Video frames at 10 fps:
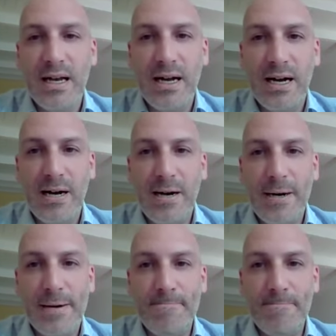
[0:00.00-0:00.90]

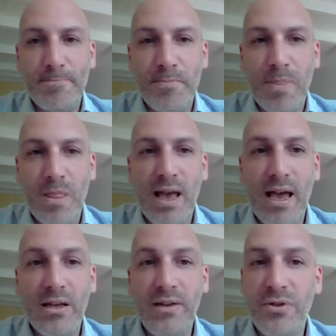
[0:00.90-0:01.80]
and
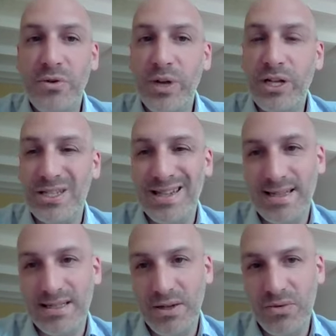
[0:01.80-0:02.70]
even reach
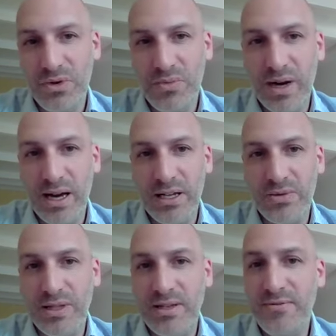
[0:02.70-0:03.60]
net zero by
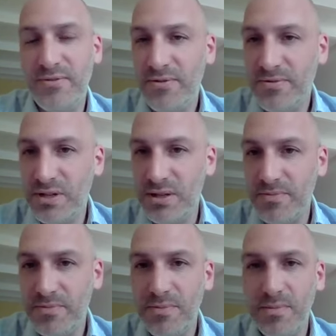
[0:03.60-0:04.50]
2050